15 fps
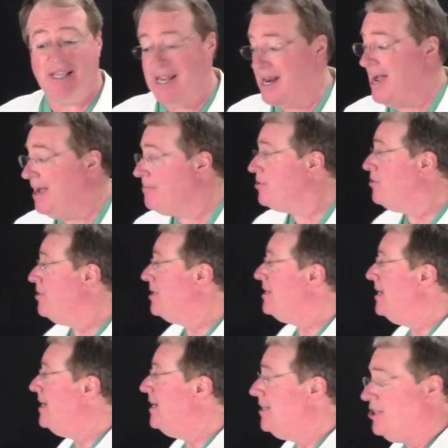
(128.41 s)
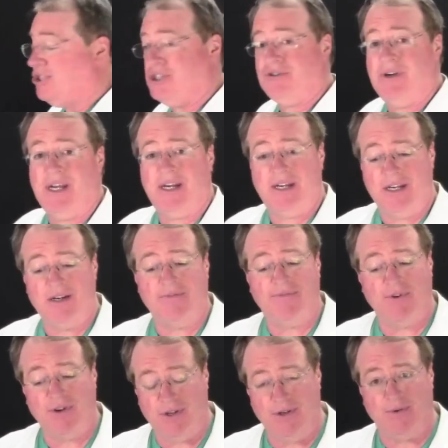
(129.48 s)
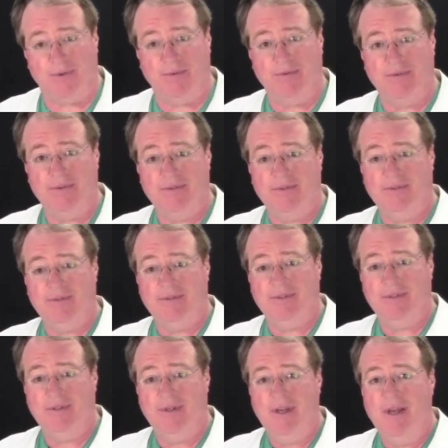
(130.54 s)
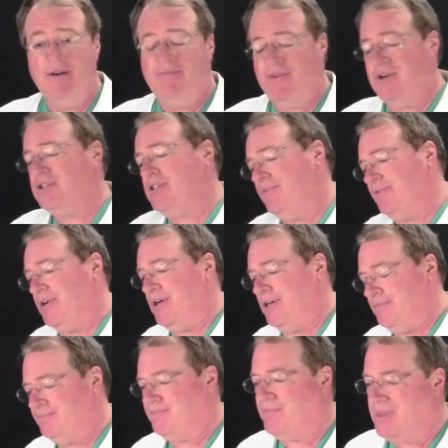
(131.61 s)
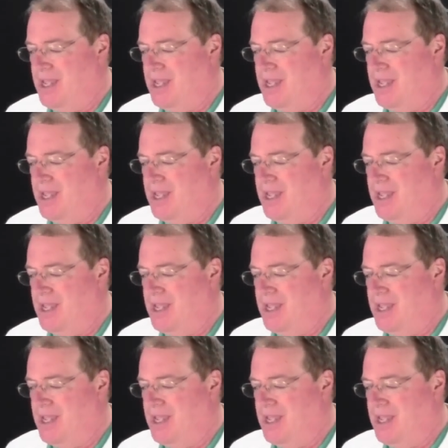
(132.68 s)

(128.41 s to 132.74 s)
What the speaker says: And I'm going to illustrate it here for you. First of all,